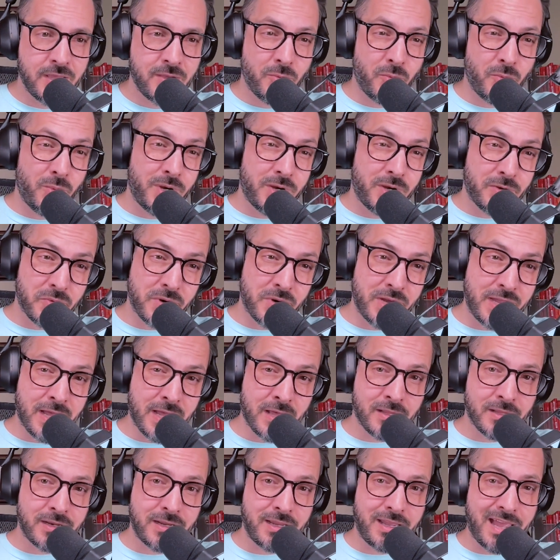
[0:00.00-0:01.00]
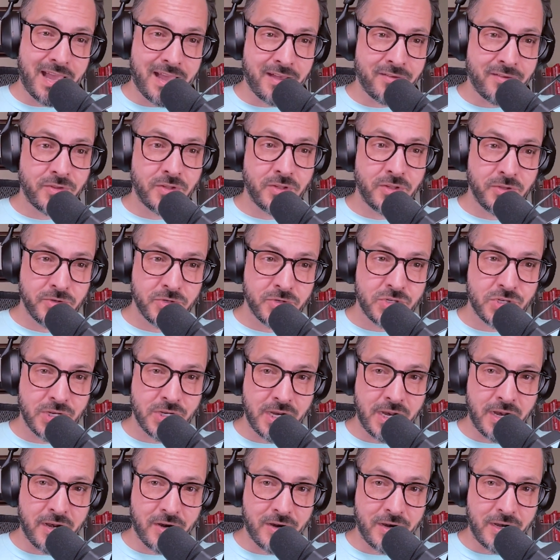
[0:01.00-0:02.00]
When in reality,
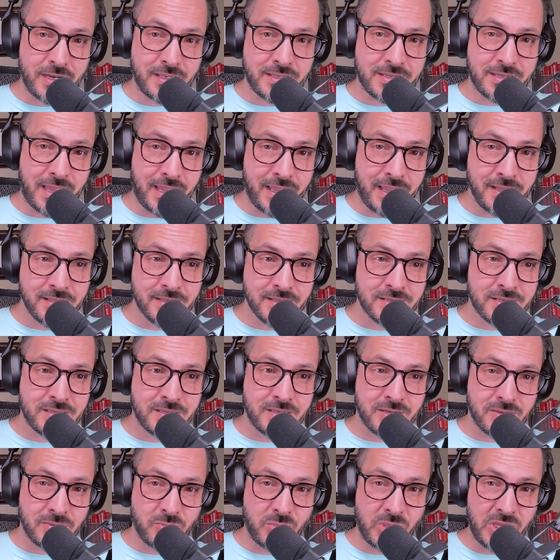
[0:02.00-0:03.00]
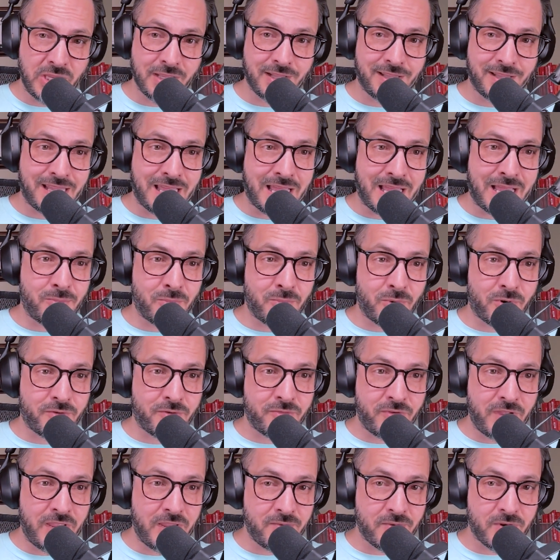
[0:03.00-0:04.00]
evolutionary tends to be a lot more
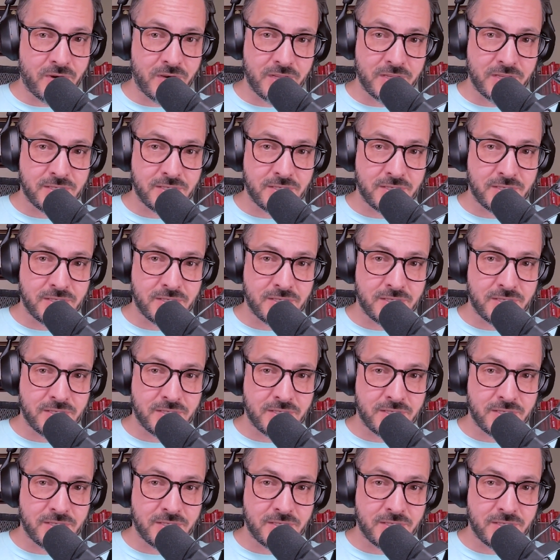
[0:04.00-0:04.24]
favored,